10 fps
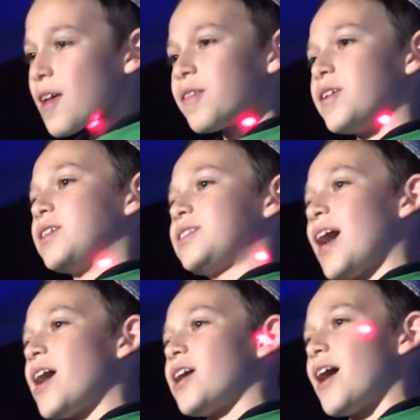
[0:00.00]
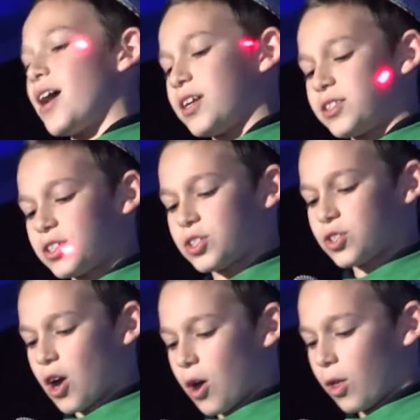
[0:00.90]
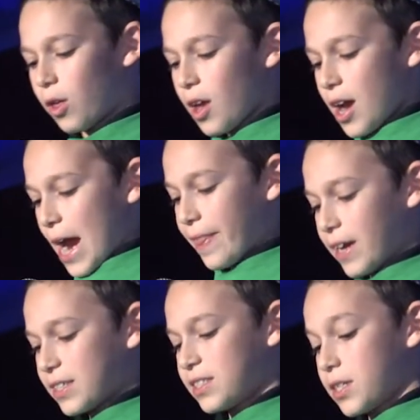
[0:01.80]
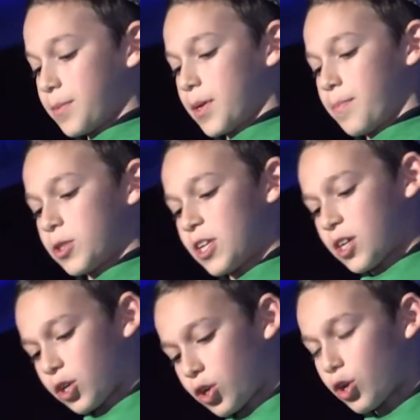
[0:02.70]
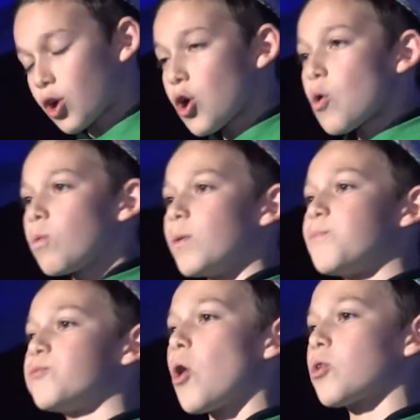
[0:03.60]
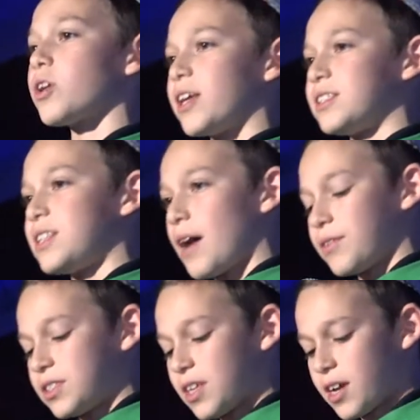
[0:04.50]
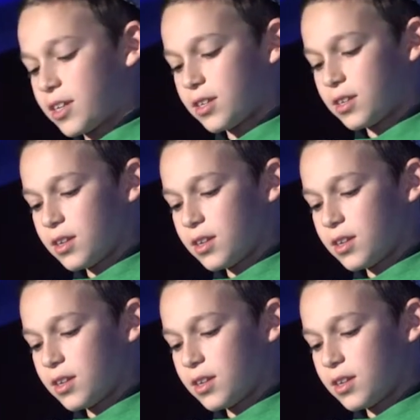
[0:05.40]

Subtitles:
the entire Eretz Yisrael, and the Hasidim in particular, were broken and devastated.